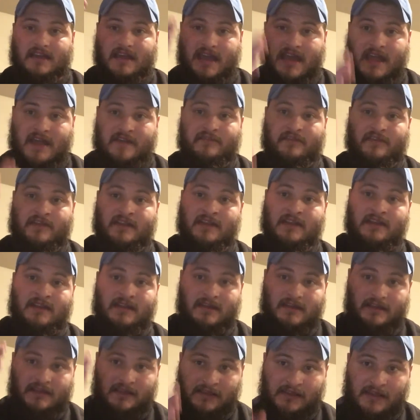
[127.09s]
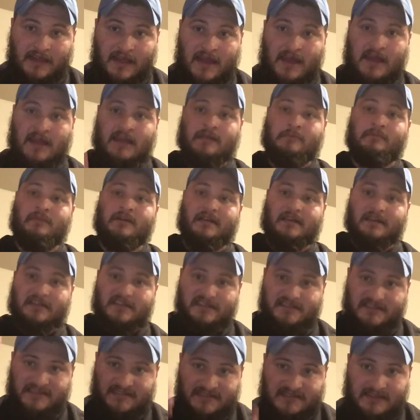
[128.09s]
every game
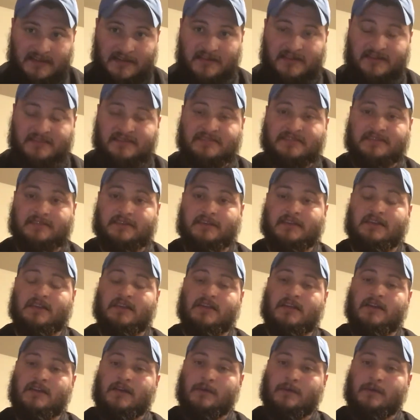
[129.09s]
seriously.